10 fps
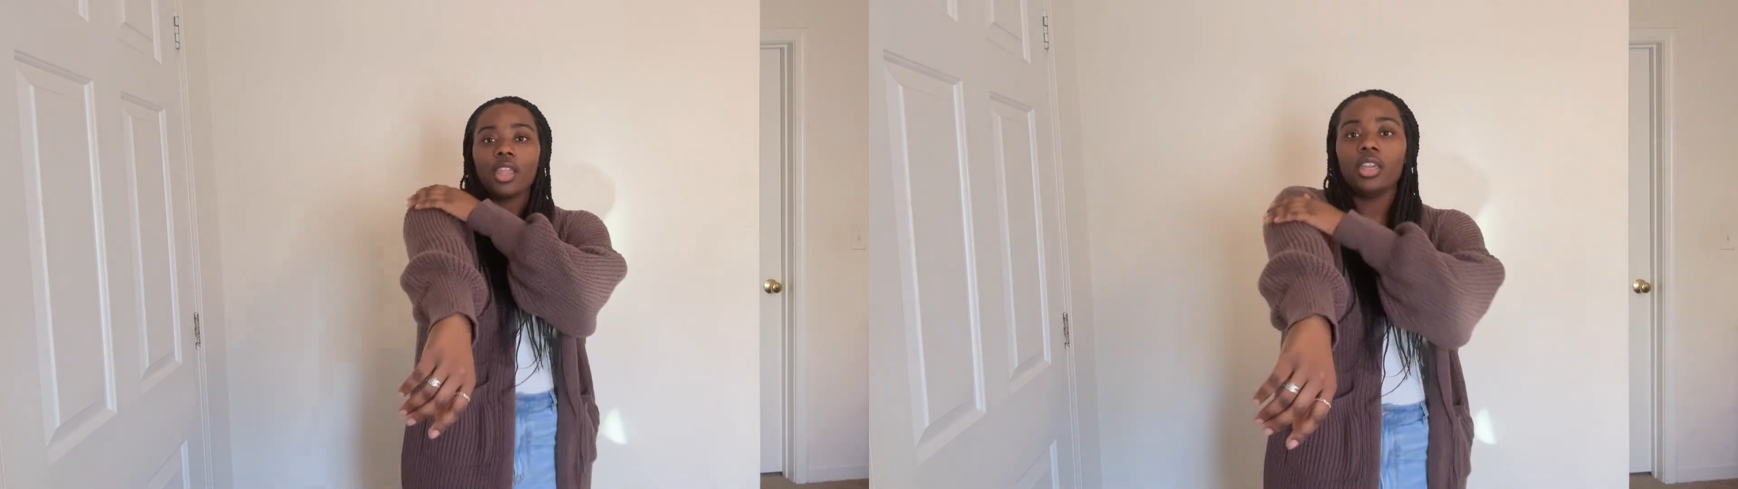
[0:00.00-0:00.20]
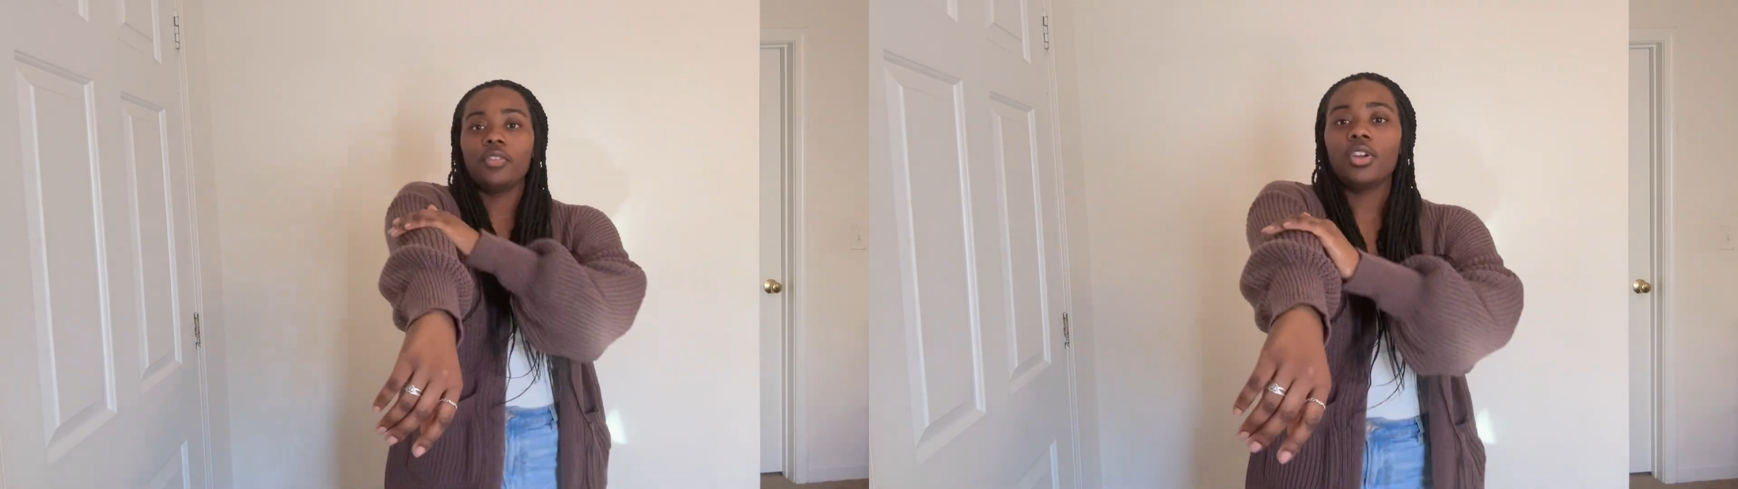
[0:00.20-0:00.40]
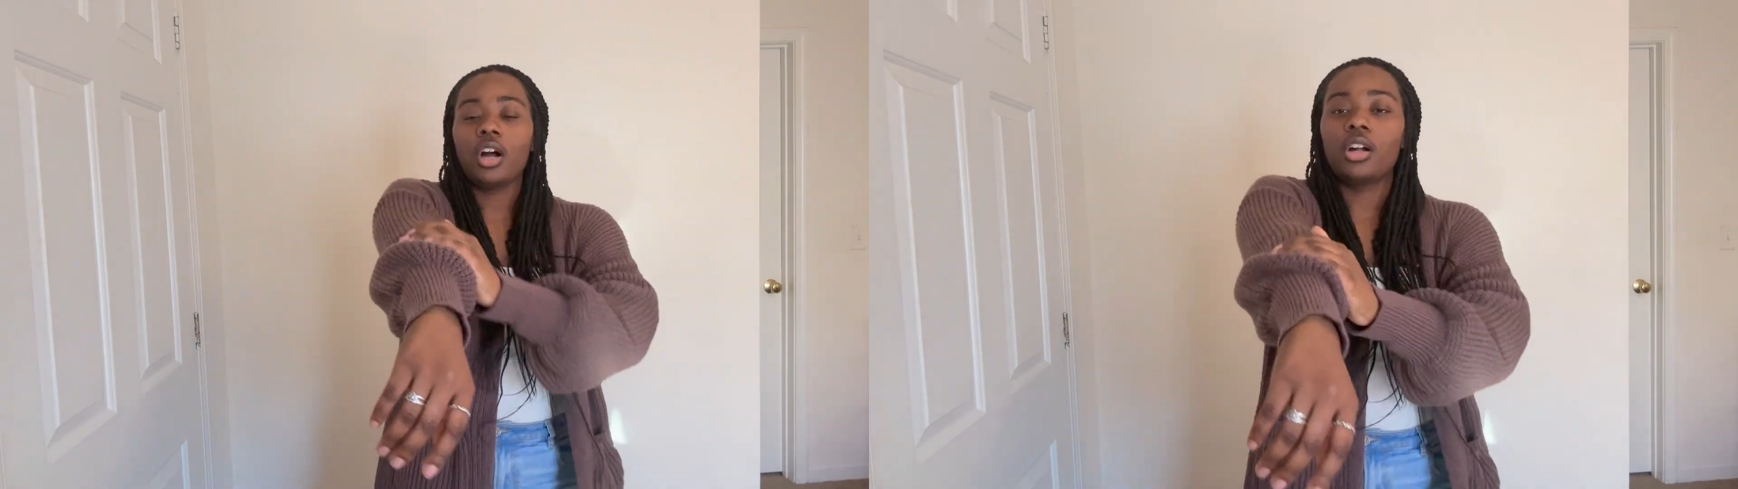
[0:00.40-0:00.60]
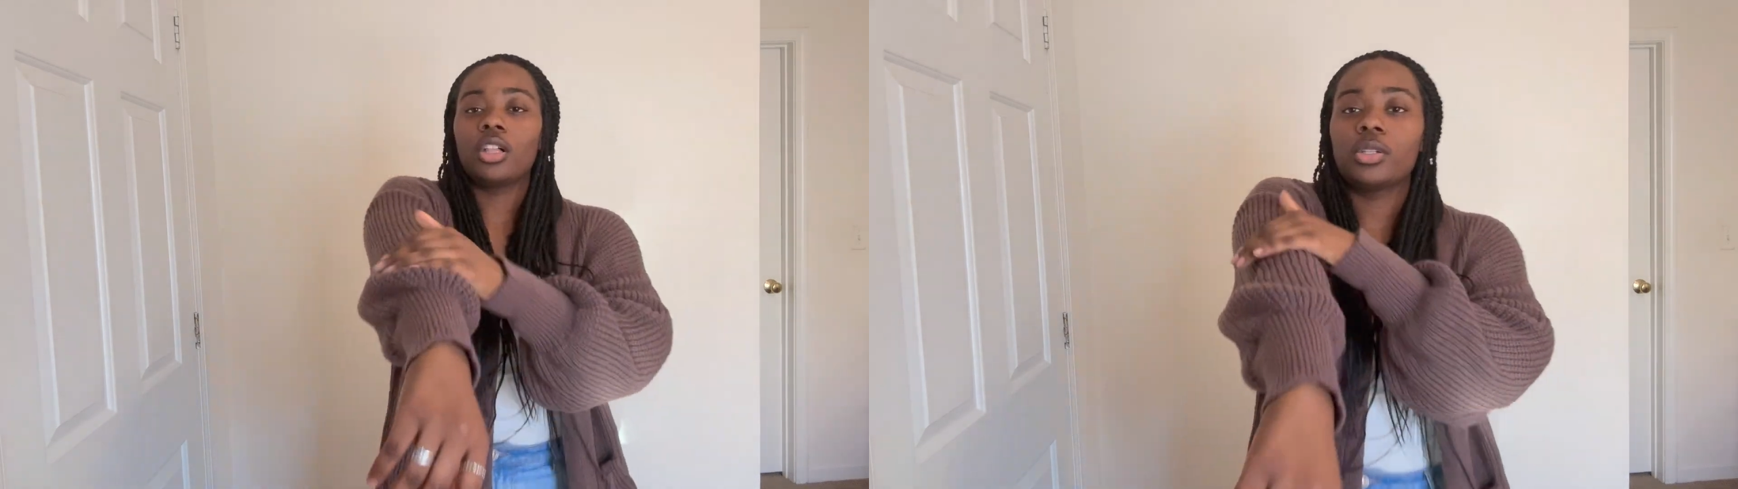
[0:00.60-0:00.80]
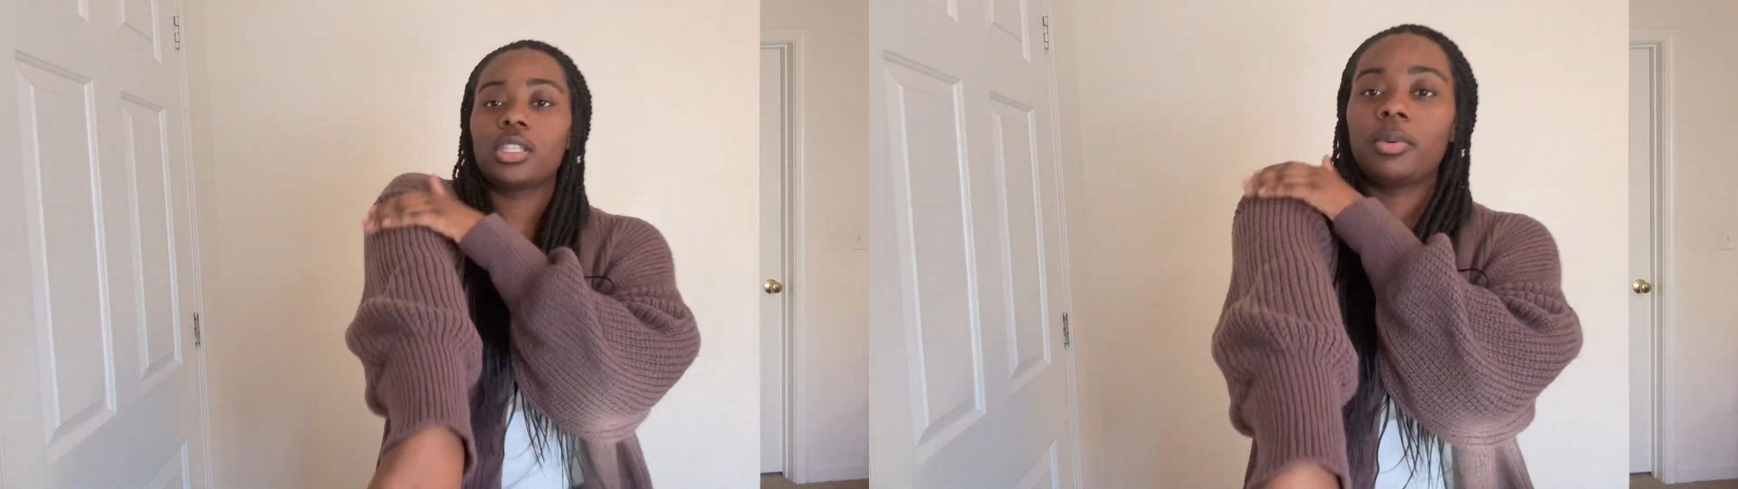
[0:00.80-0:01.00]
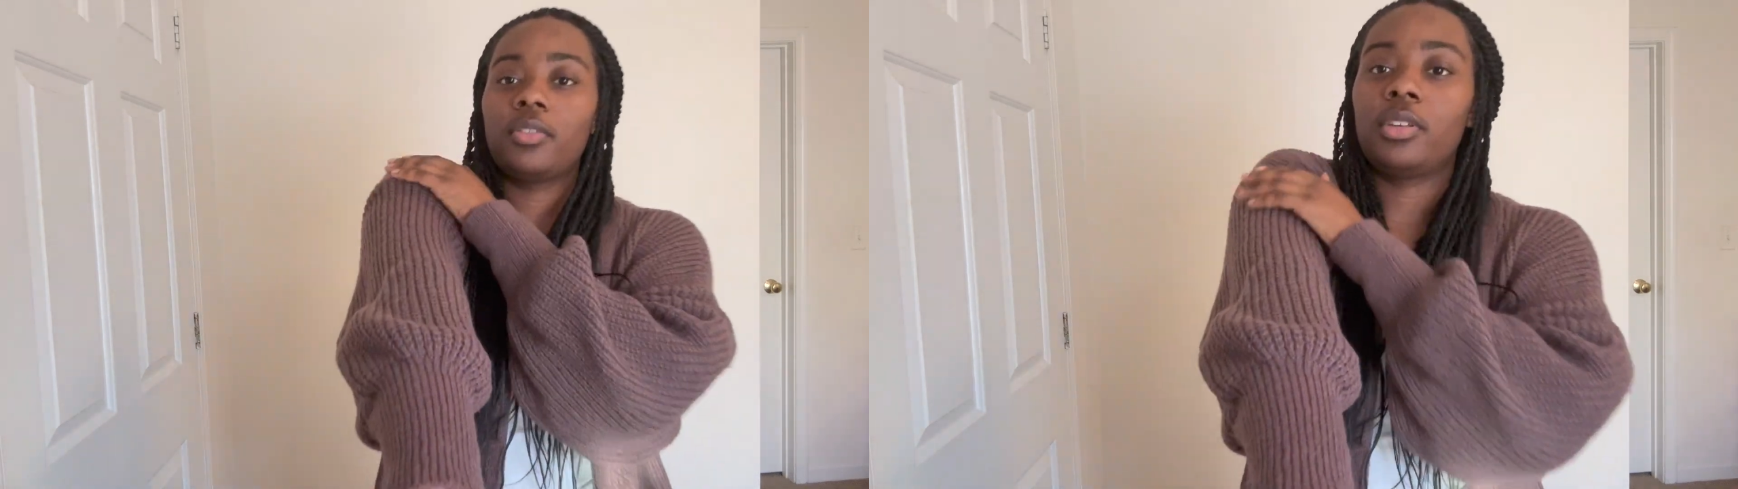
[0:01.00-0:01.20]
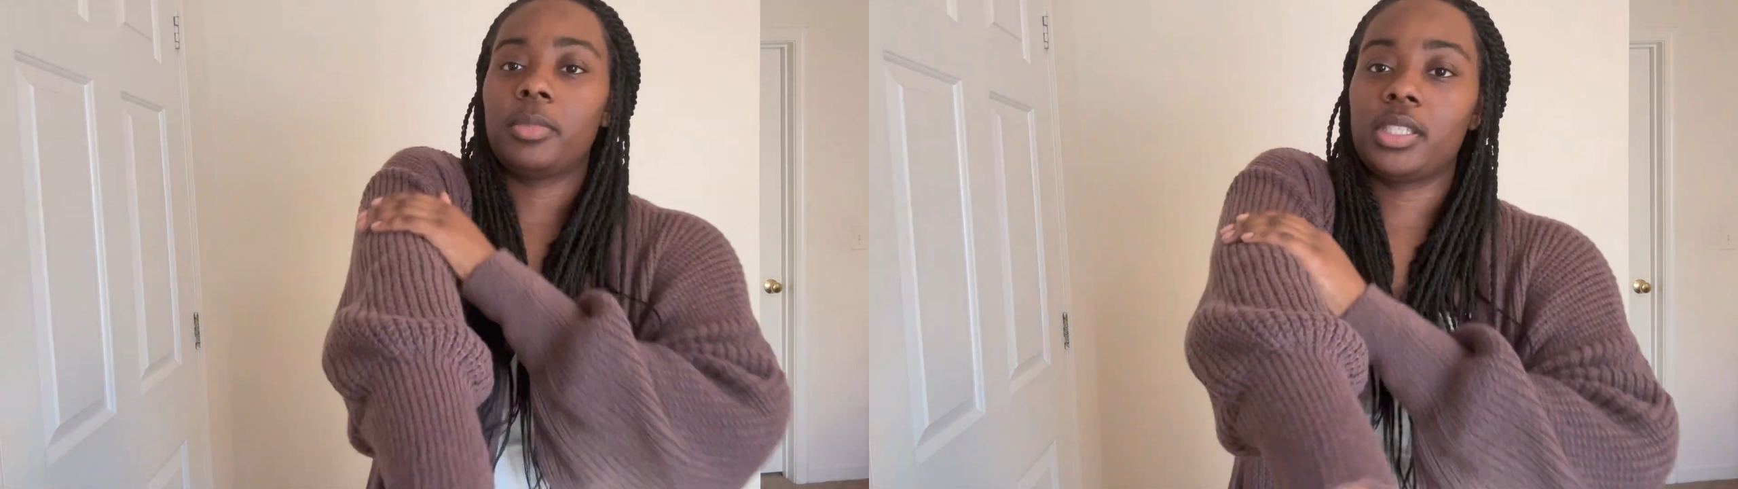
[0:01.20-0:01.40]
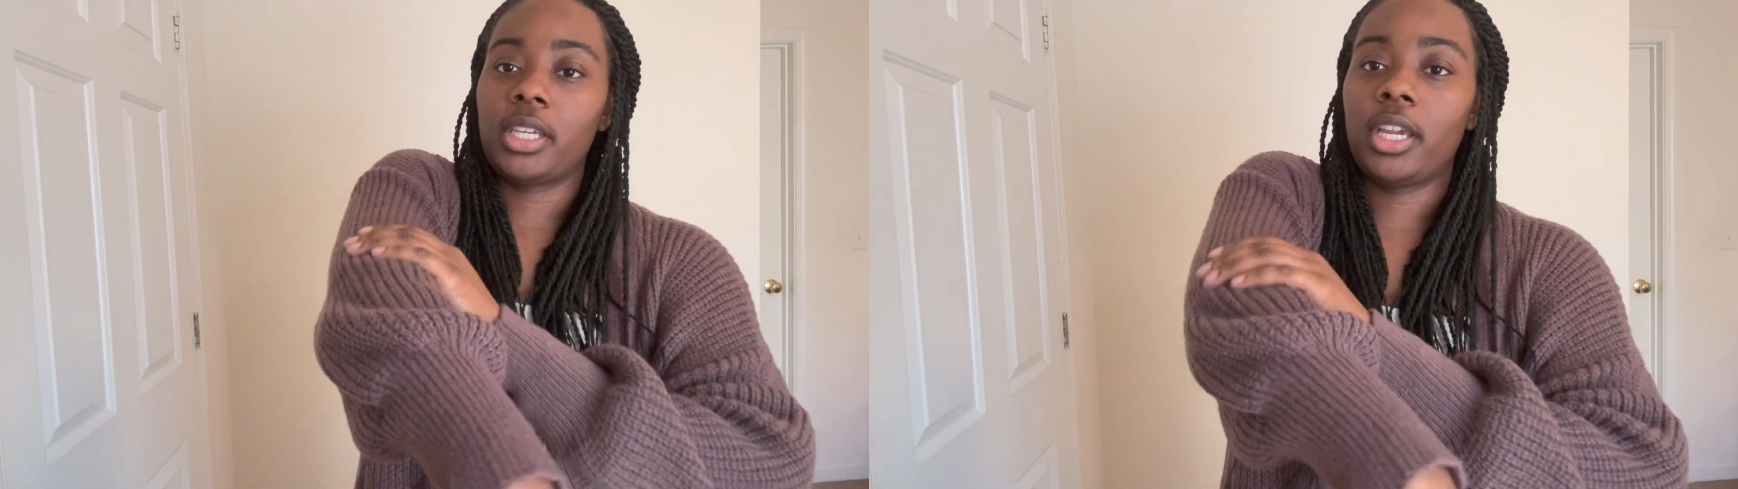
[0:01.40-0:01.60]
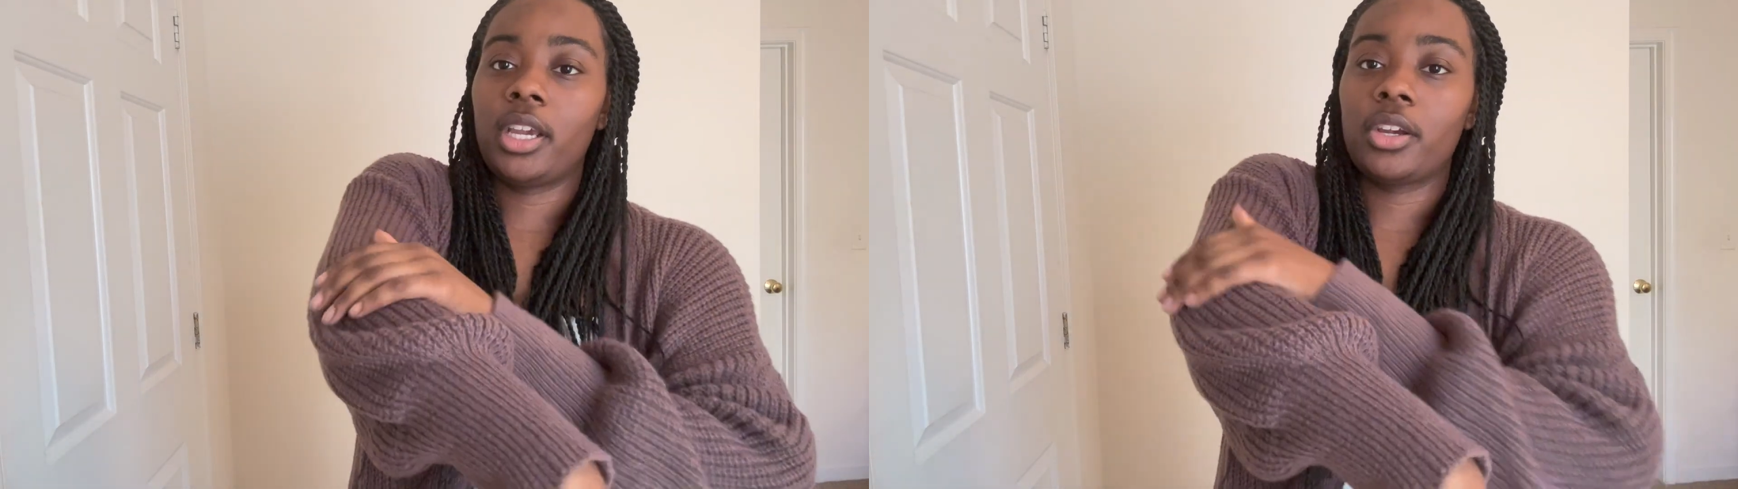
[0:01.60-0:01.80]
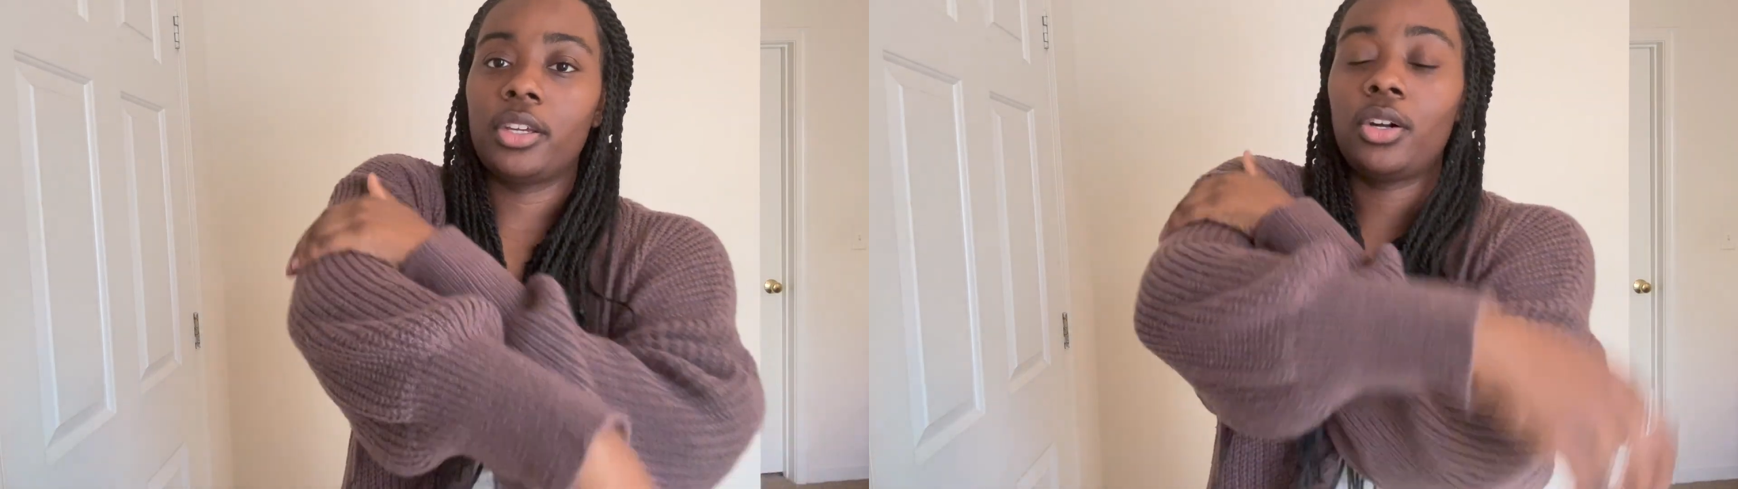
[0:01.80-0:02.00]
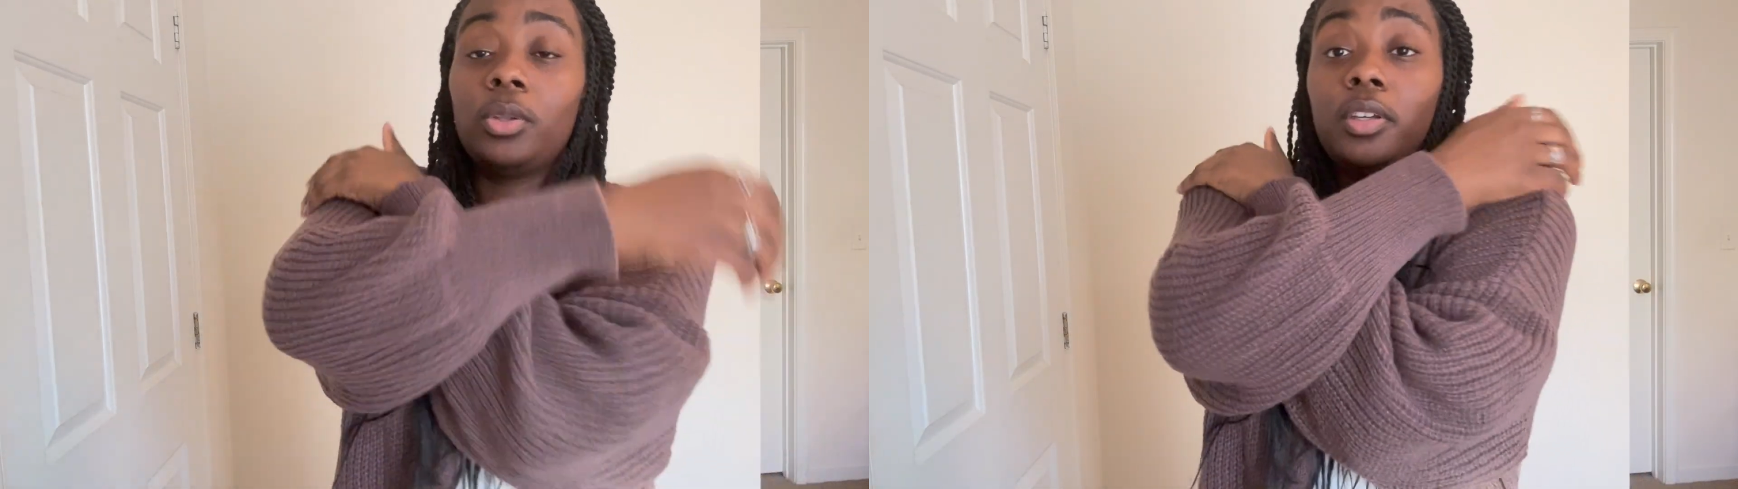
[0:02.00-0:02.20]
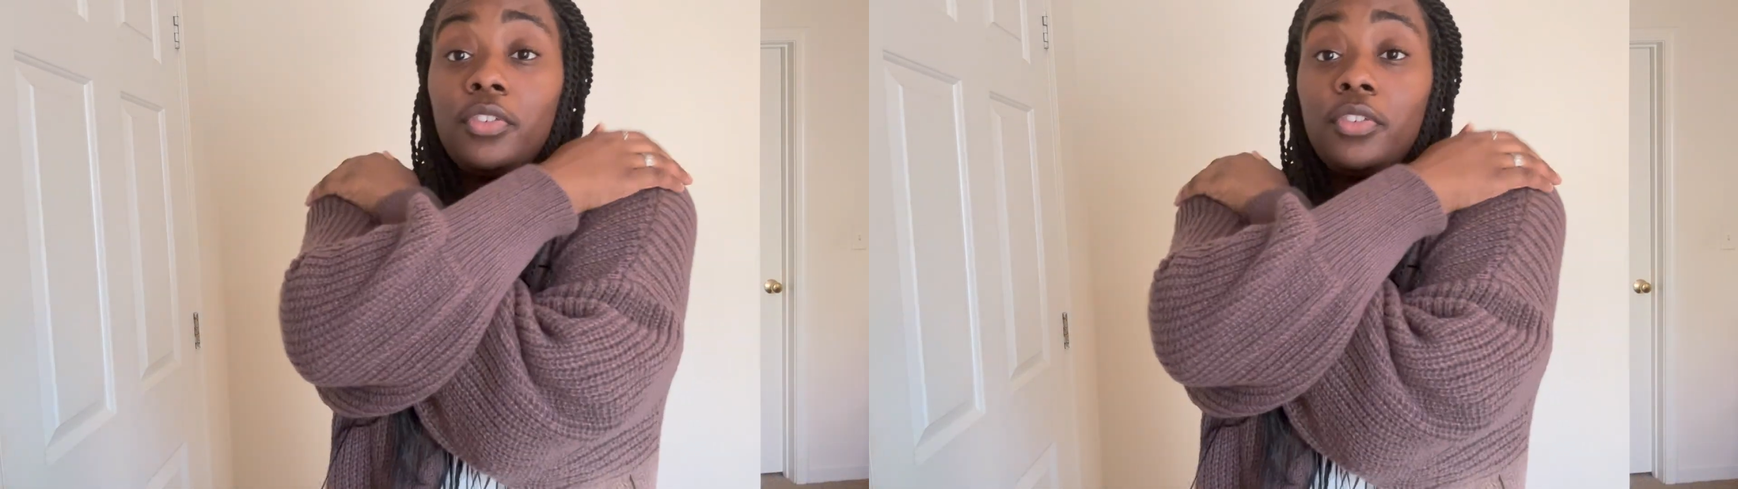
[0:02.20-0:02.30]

If y'all a close-up of the material only